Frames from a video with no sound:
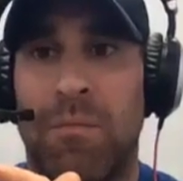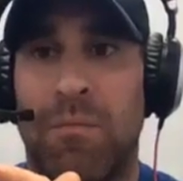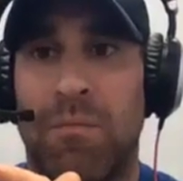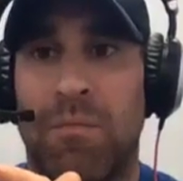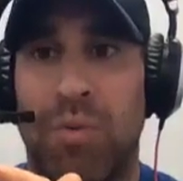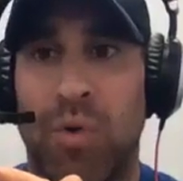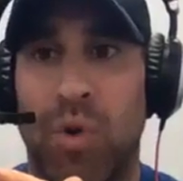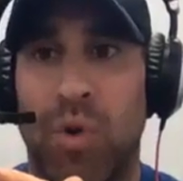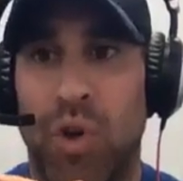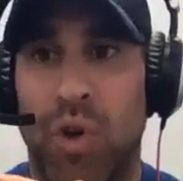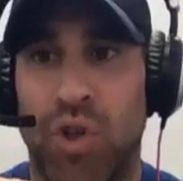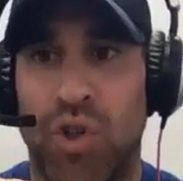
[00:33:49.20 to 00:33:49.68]

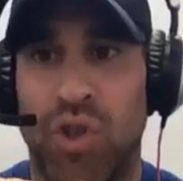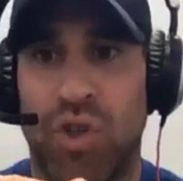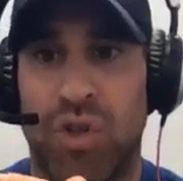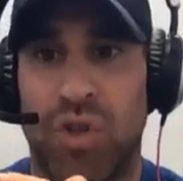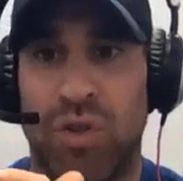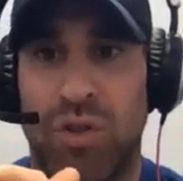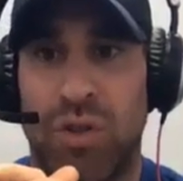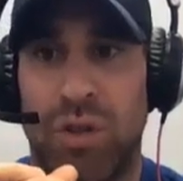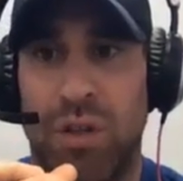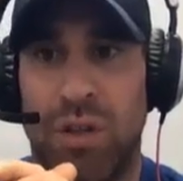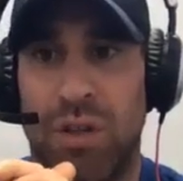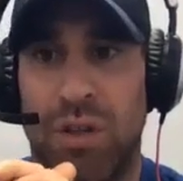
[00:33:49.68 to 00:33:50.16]

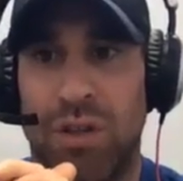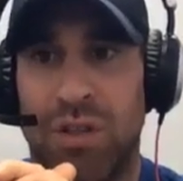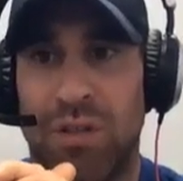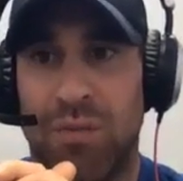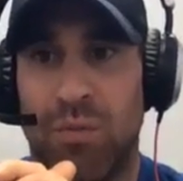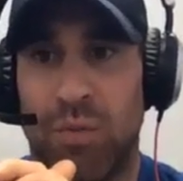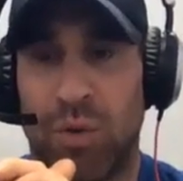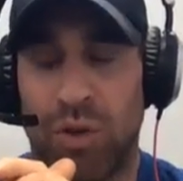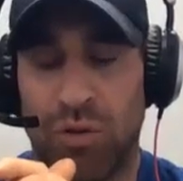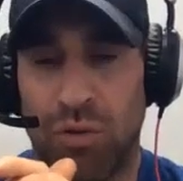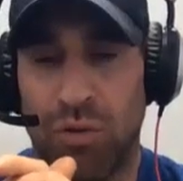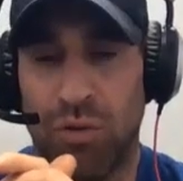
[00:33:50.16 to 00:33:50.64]
push, is
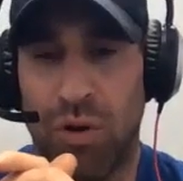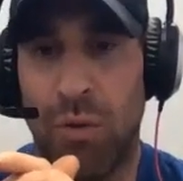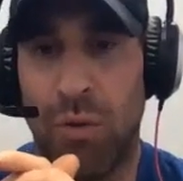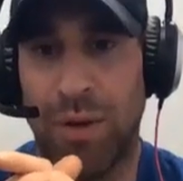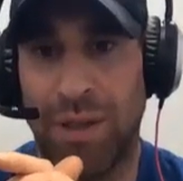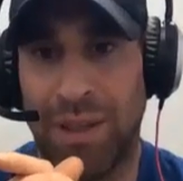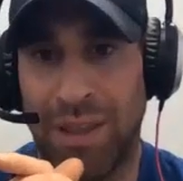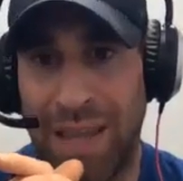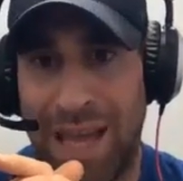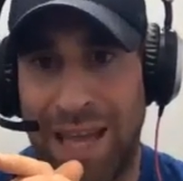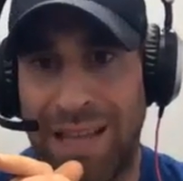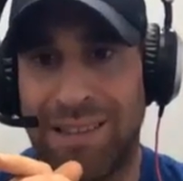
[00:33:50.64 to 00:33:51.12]
we're
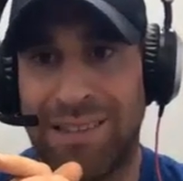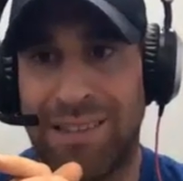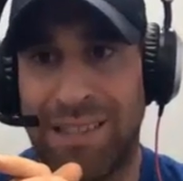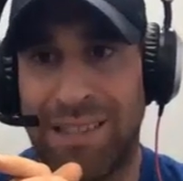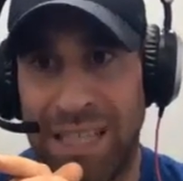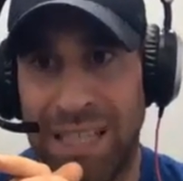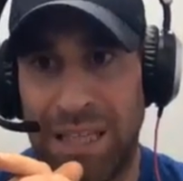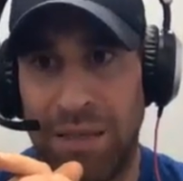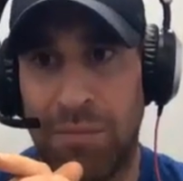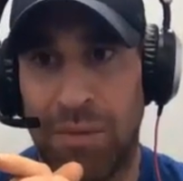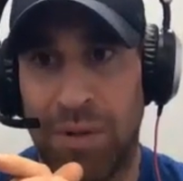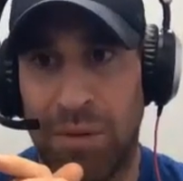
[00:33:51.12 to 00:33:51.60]
growing that
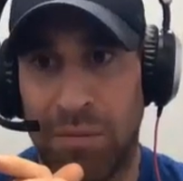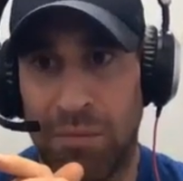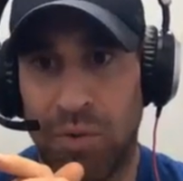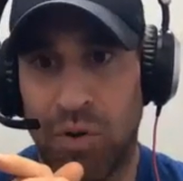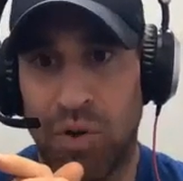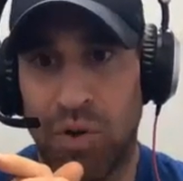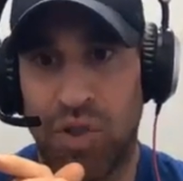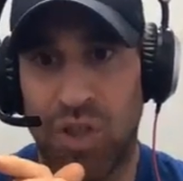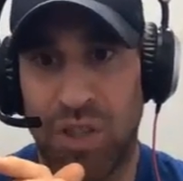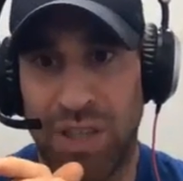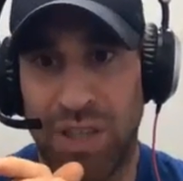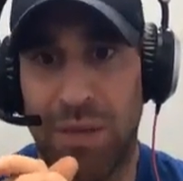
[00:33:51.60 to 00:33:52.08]
team and
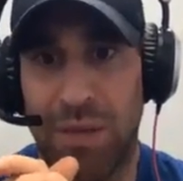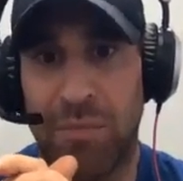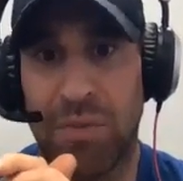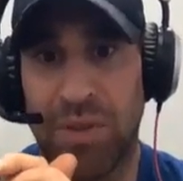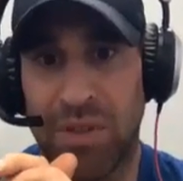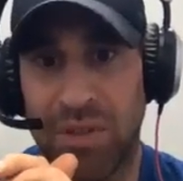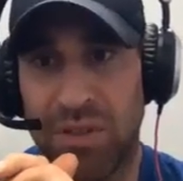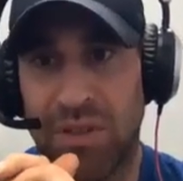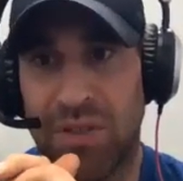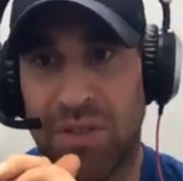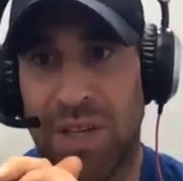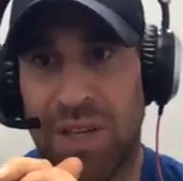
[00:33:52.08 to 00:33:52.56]
pushing that
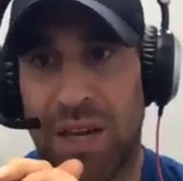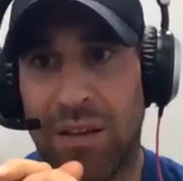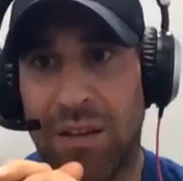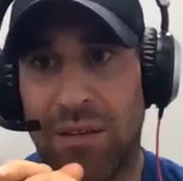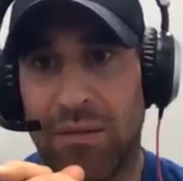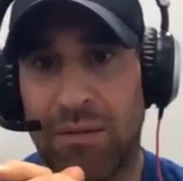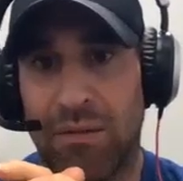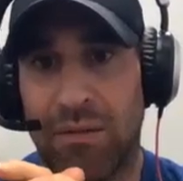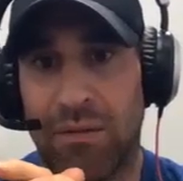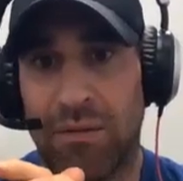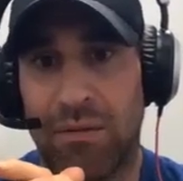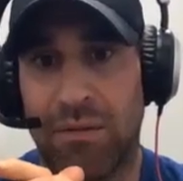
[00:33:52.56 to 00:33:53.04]
business out
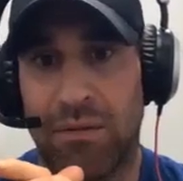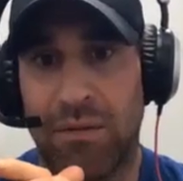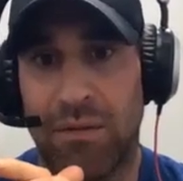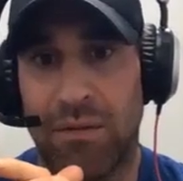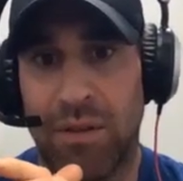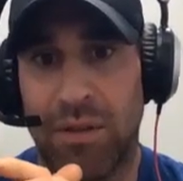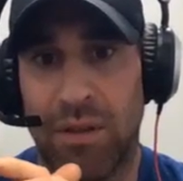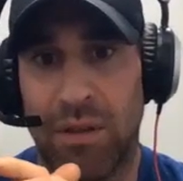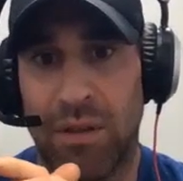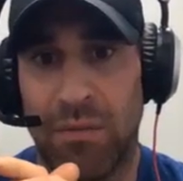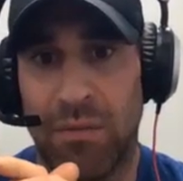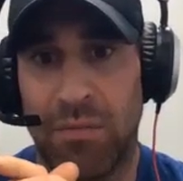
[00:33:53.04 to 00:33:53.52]

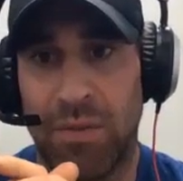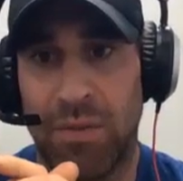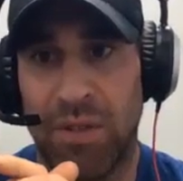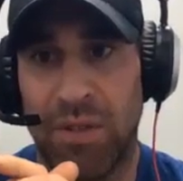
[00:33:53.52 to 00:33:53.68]
to be